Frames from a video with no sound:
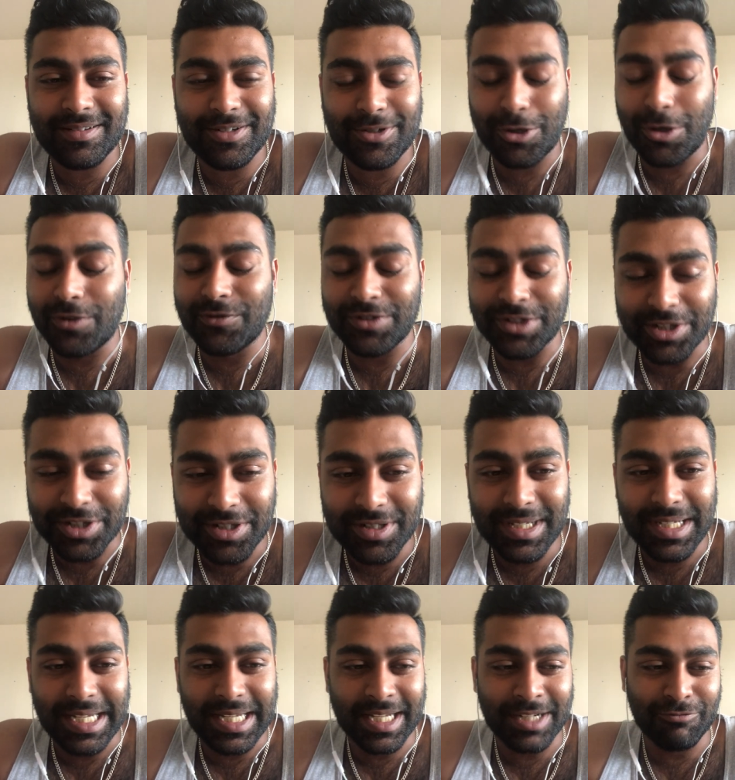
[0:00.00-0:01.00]
covered
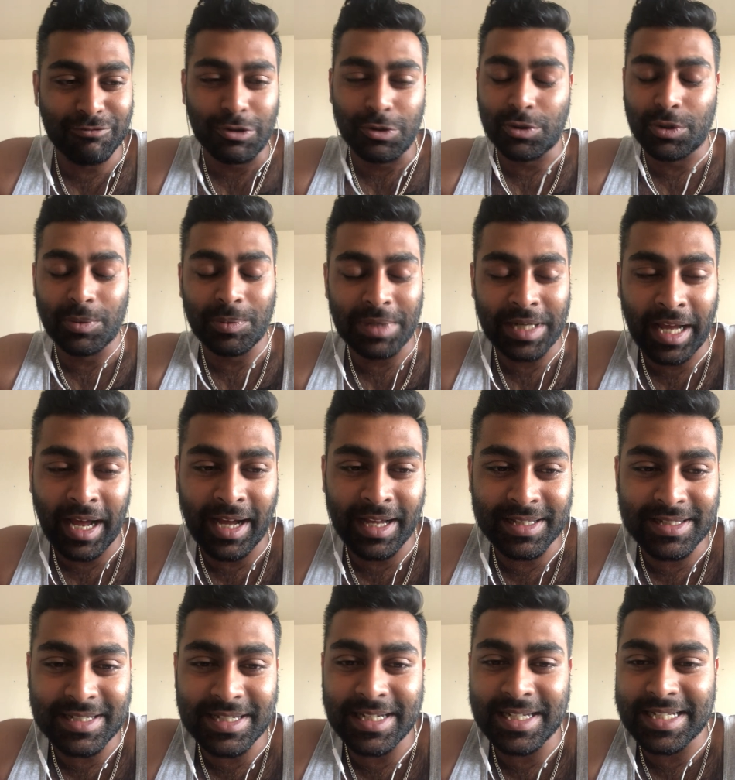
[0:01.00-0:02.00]
in rule number
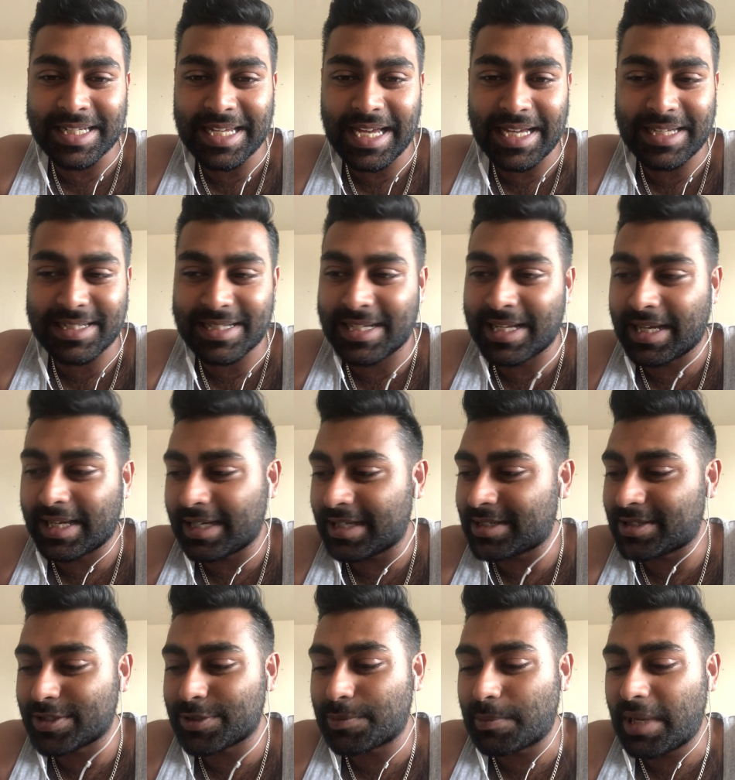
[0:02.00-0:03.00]
nineteen yesterday,
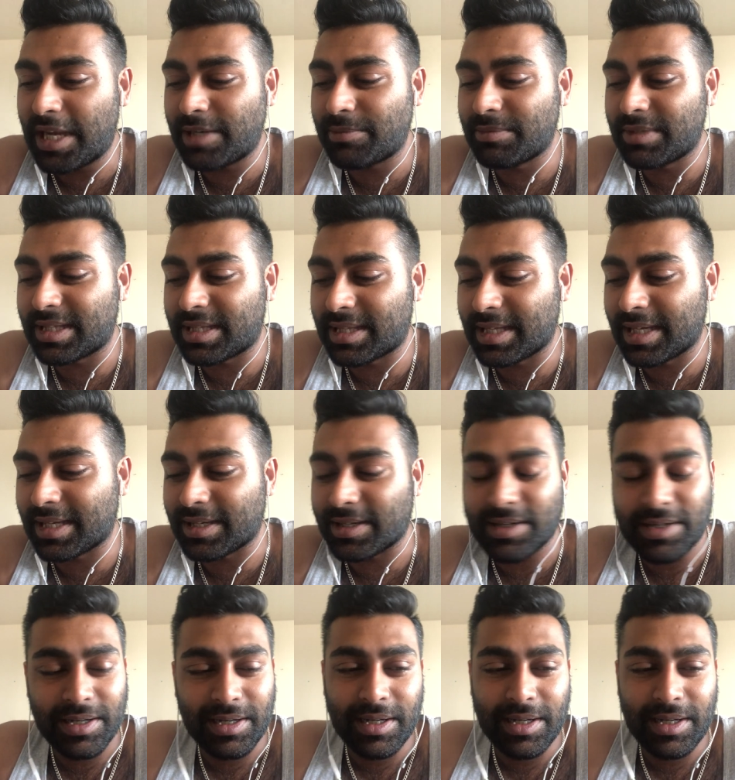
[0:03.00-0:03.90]
it just made me think